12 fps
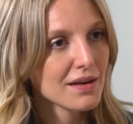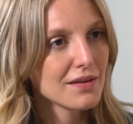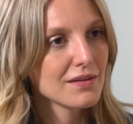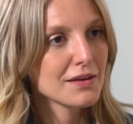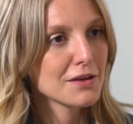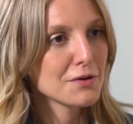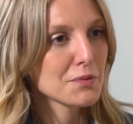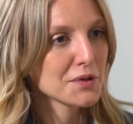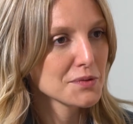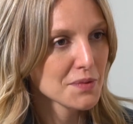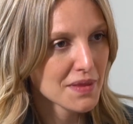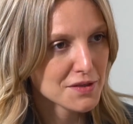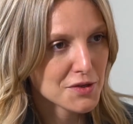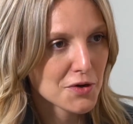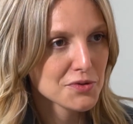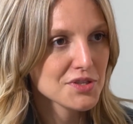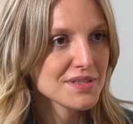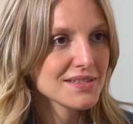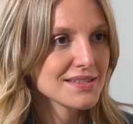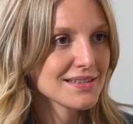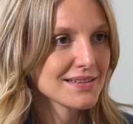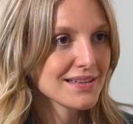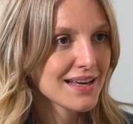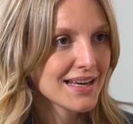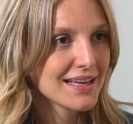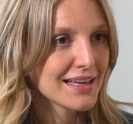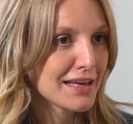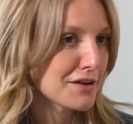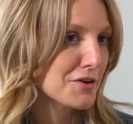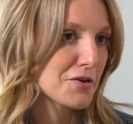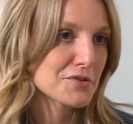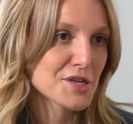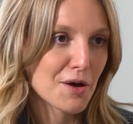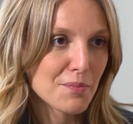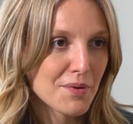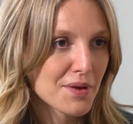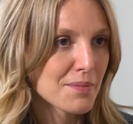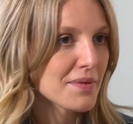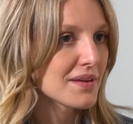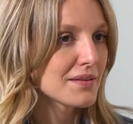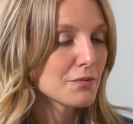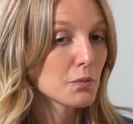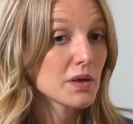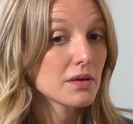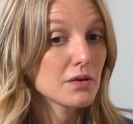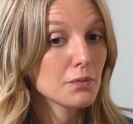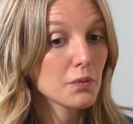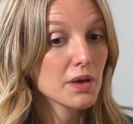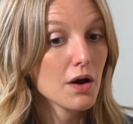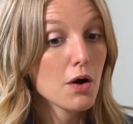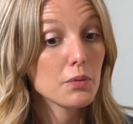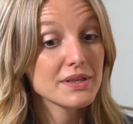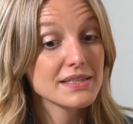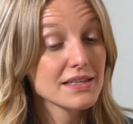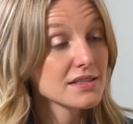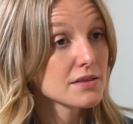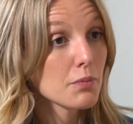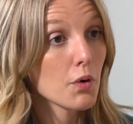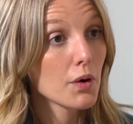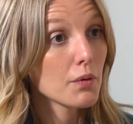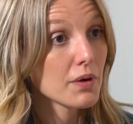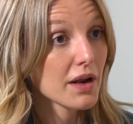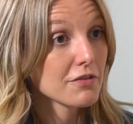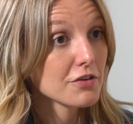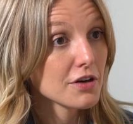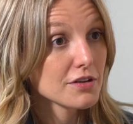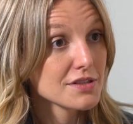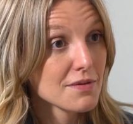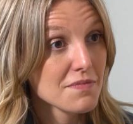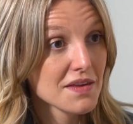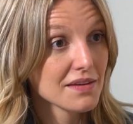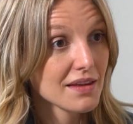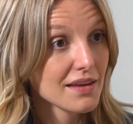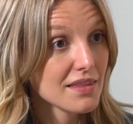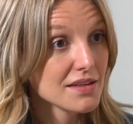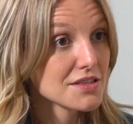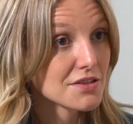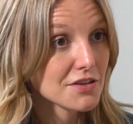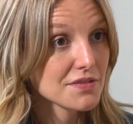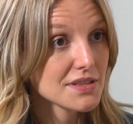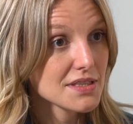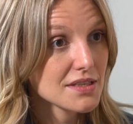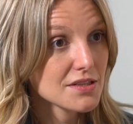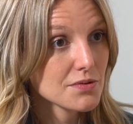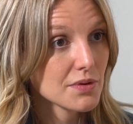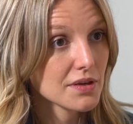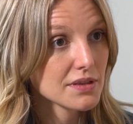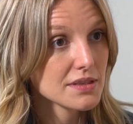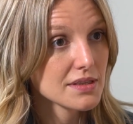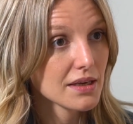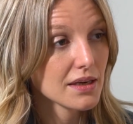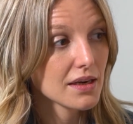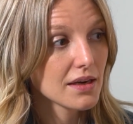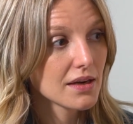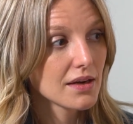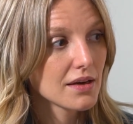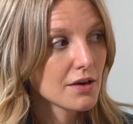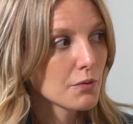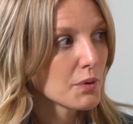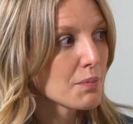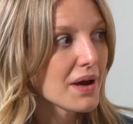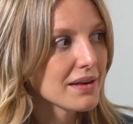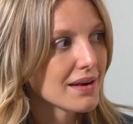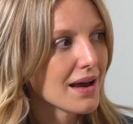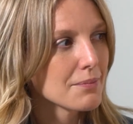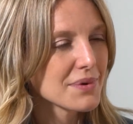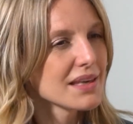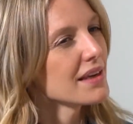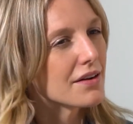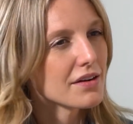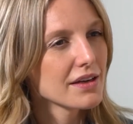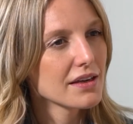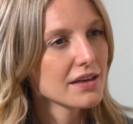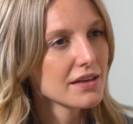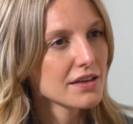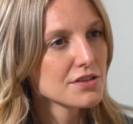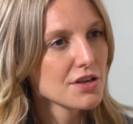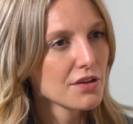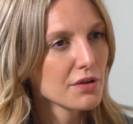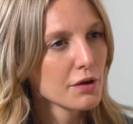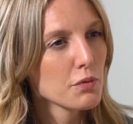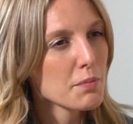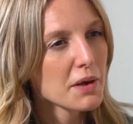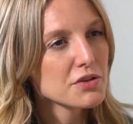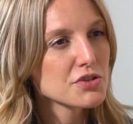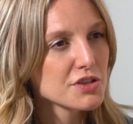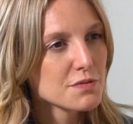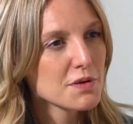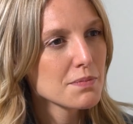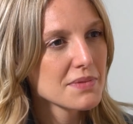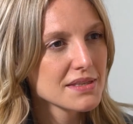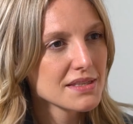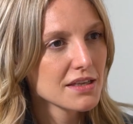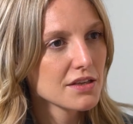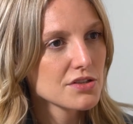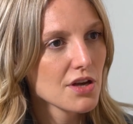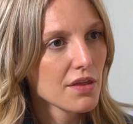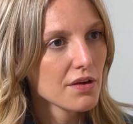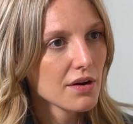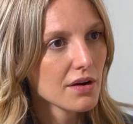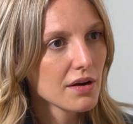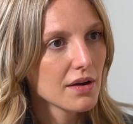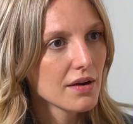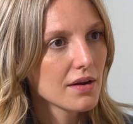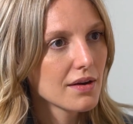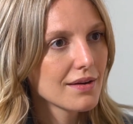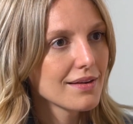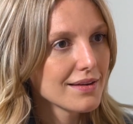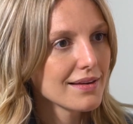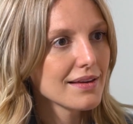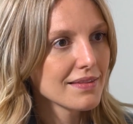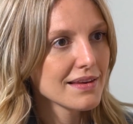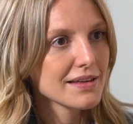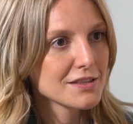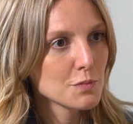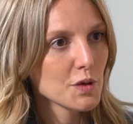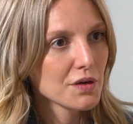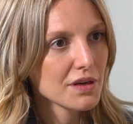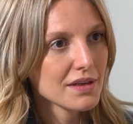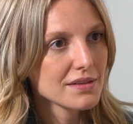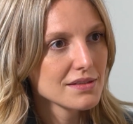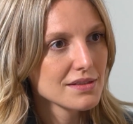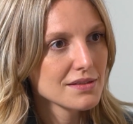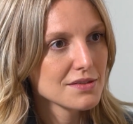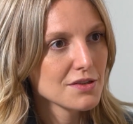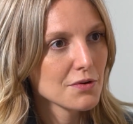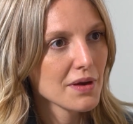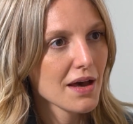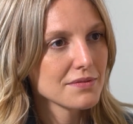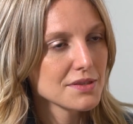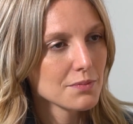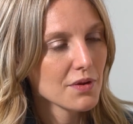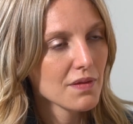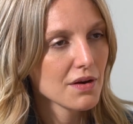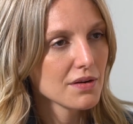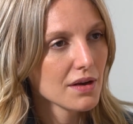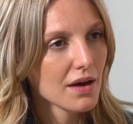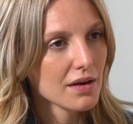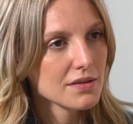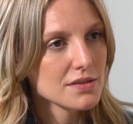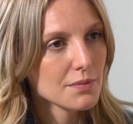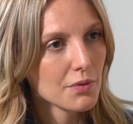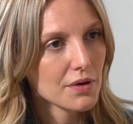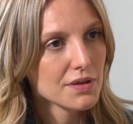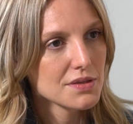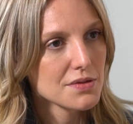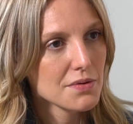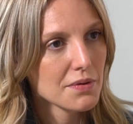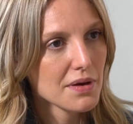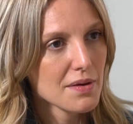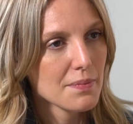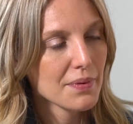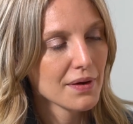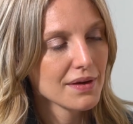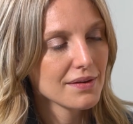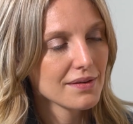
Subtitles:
and he worked with his coaches, and he had a coach help him. And we always get support whenever something like this surfaces, where it's like, we might not be hearing each other, like we might just be missing each other in the experience. And so we have someone there to kind of support us through it. But